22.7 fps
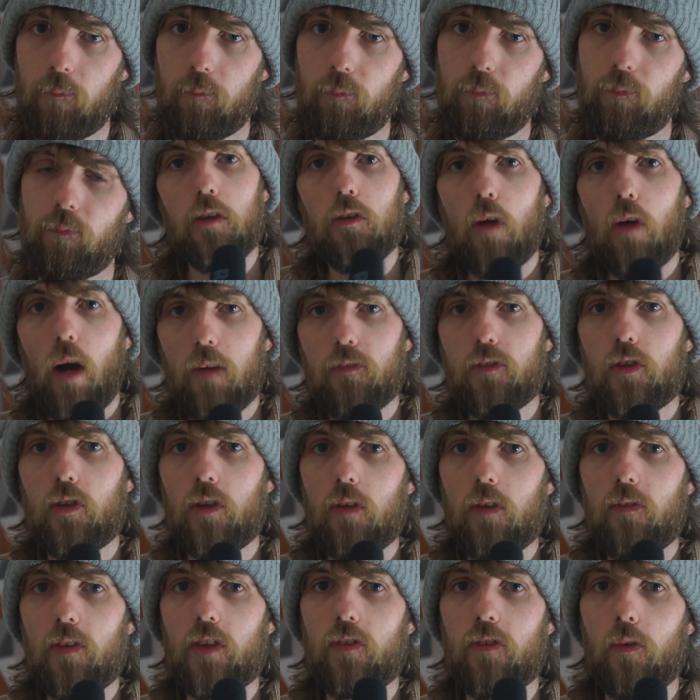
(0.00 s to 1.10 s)
So you'll have to
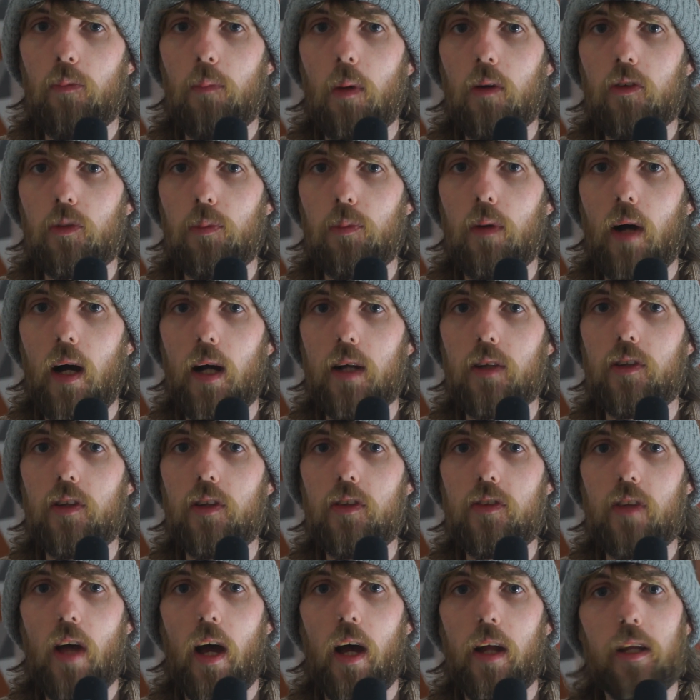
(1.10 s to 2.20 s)
do this for multiple
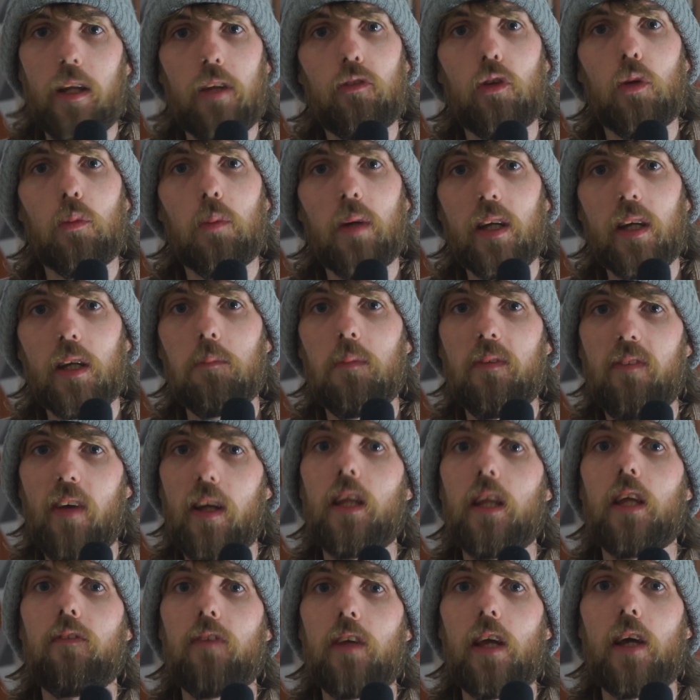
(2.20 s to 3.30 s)
actors, and if you're working with
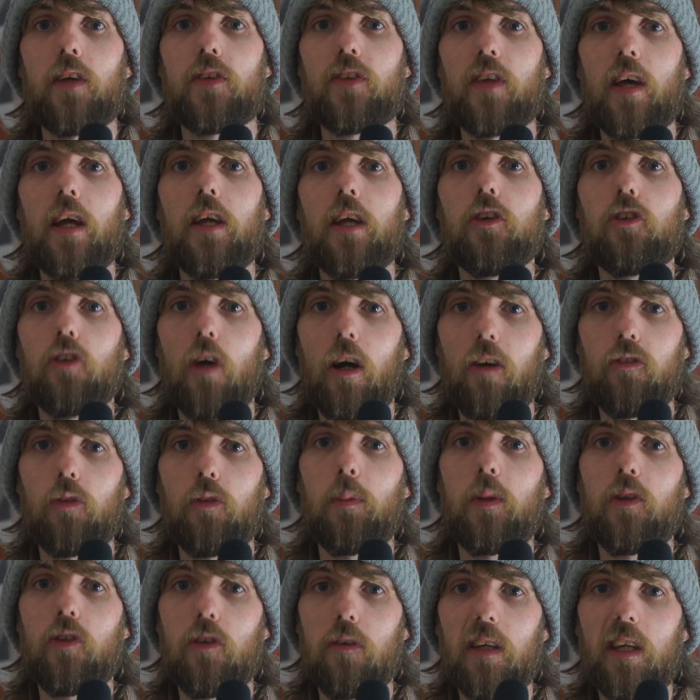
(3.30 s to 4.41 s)
any of the SAs, you'll have to
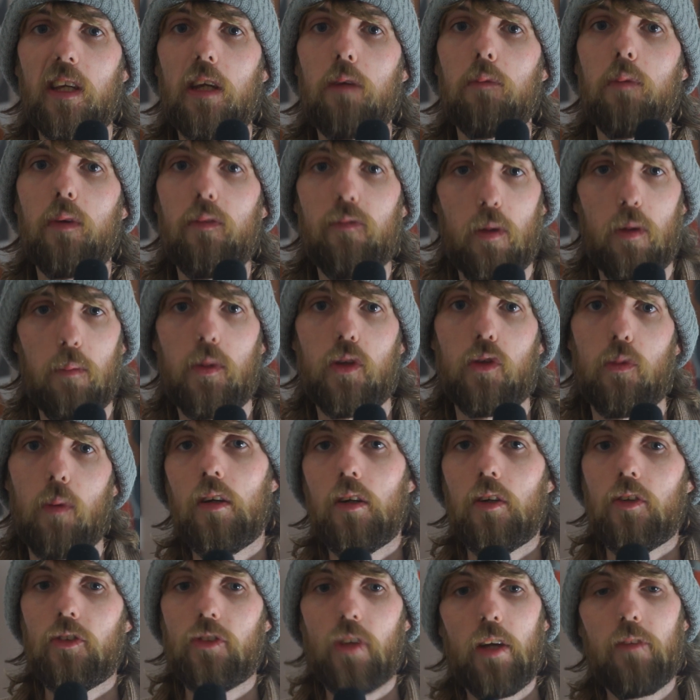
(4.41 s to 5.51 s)
be doing it with them as
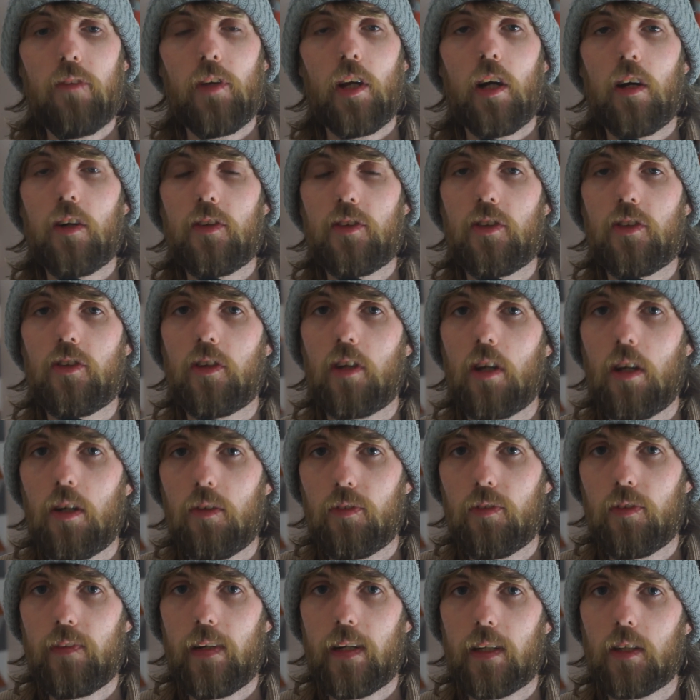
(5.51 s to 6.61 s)
well. So the artists are going
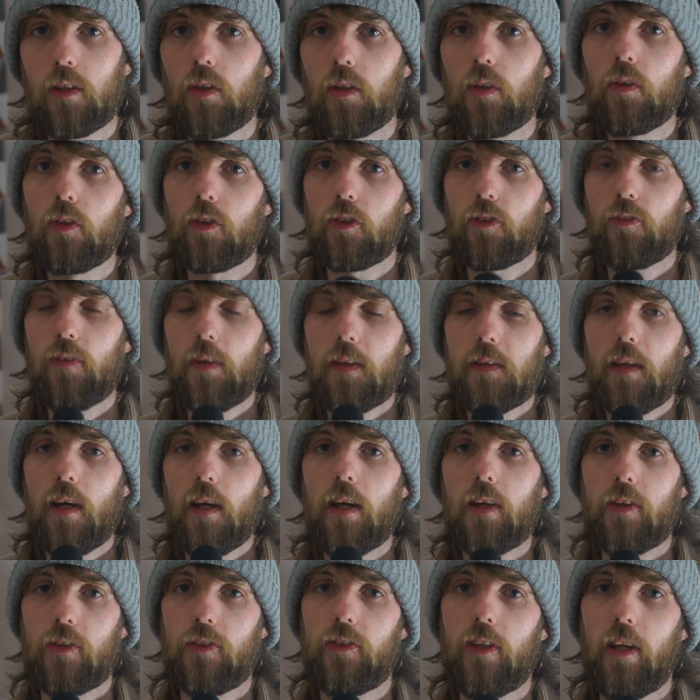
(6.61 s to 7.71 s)
for their calls,
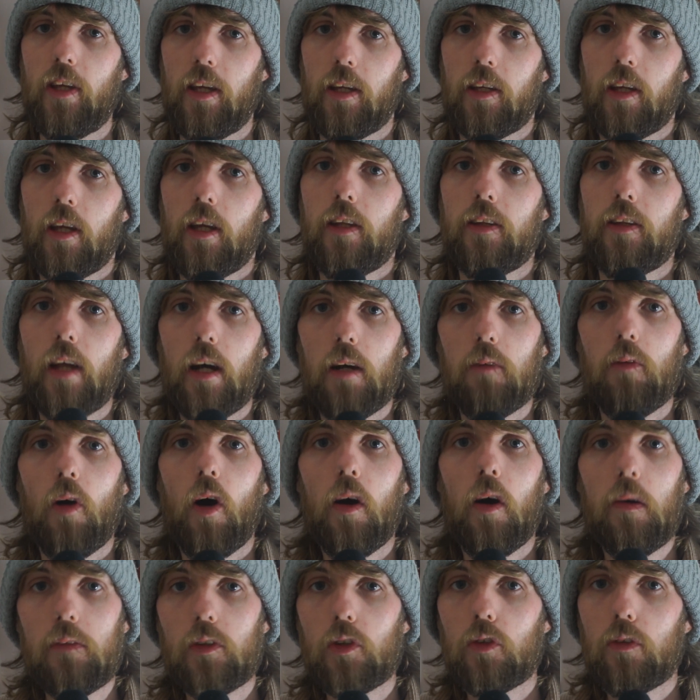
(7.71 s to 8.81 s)
fantastic. Now
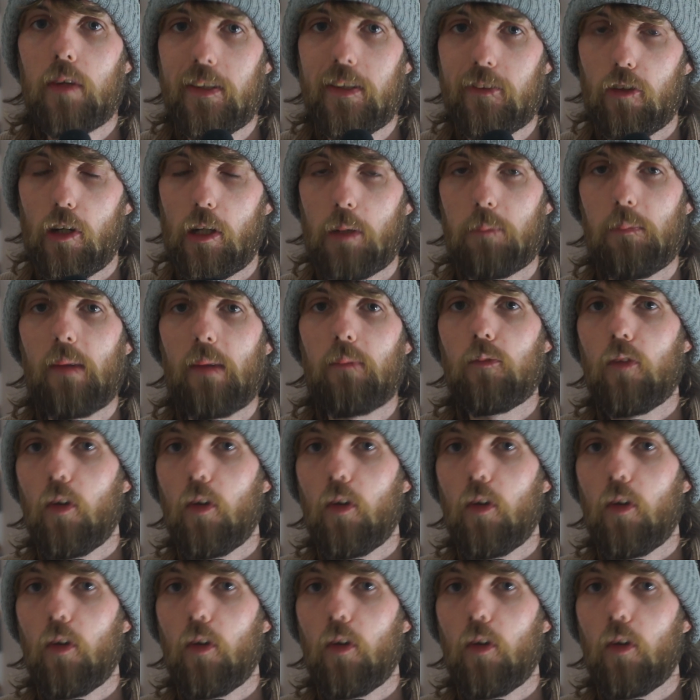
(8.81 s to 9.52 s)
I would always recommend